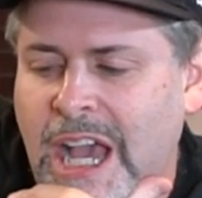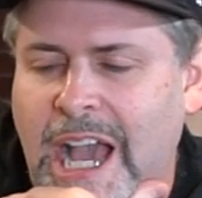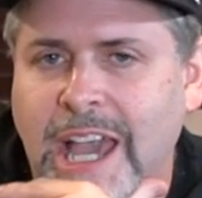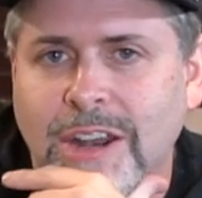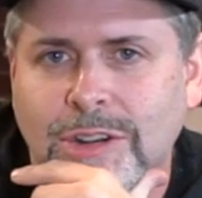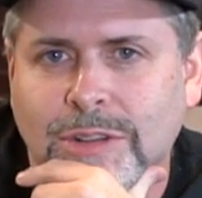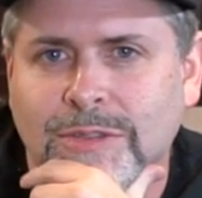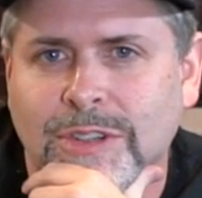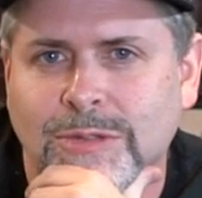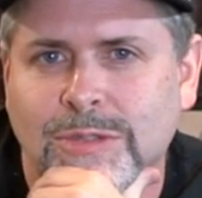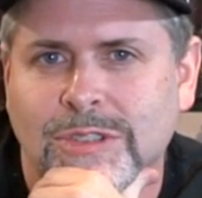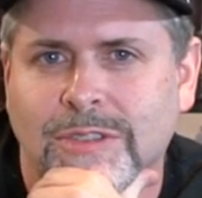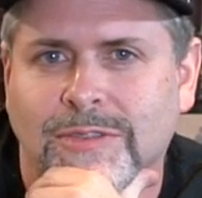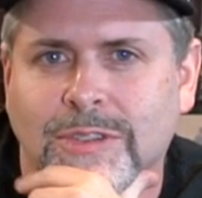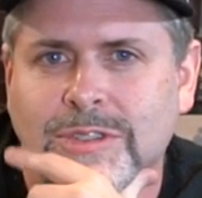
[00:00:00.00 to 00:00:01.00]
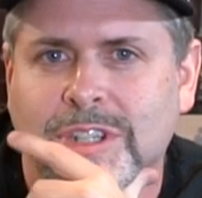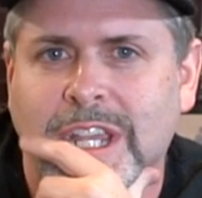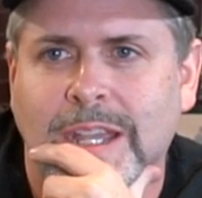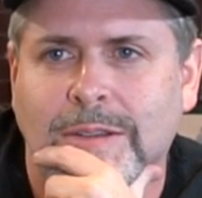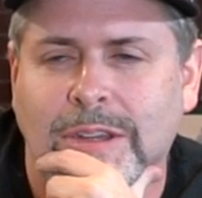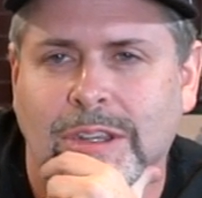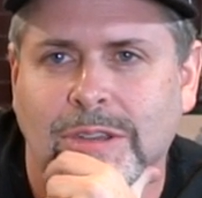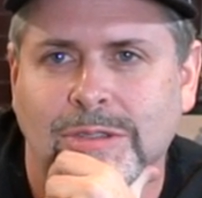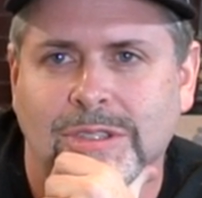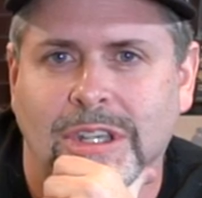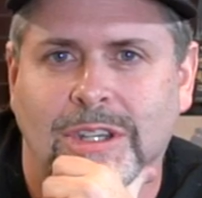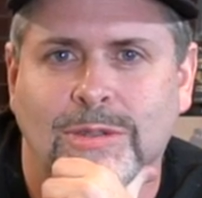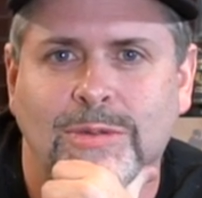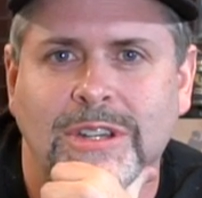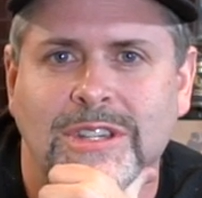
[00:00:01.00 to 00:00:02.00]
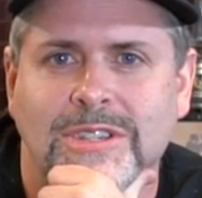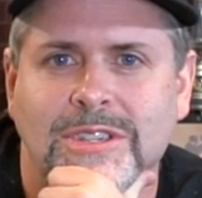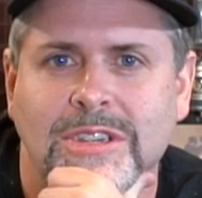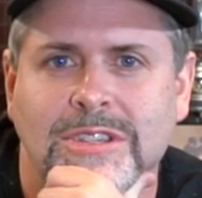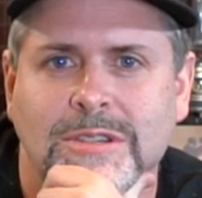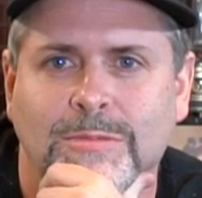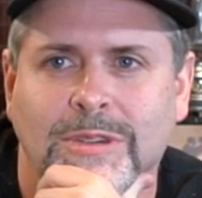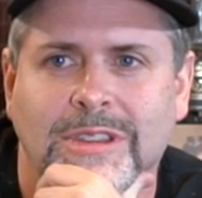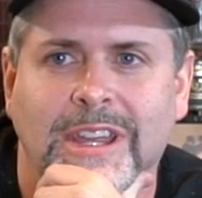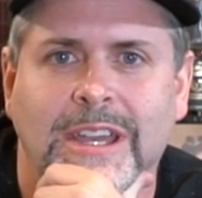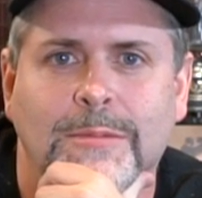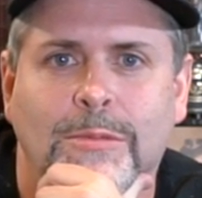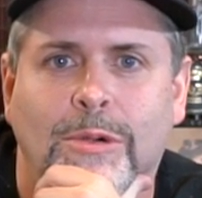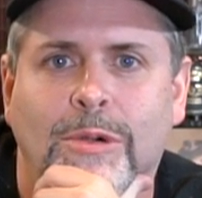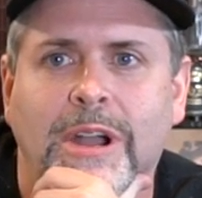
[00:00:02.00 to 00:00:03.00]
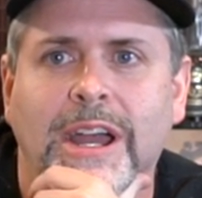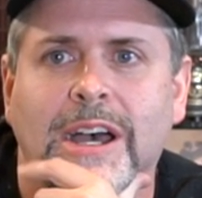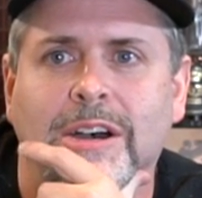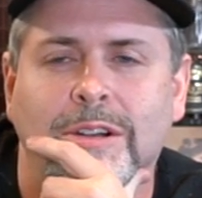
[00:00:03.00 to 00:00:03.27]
I don't know if this was the first game to use a twin system with like morale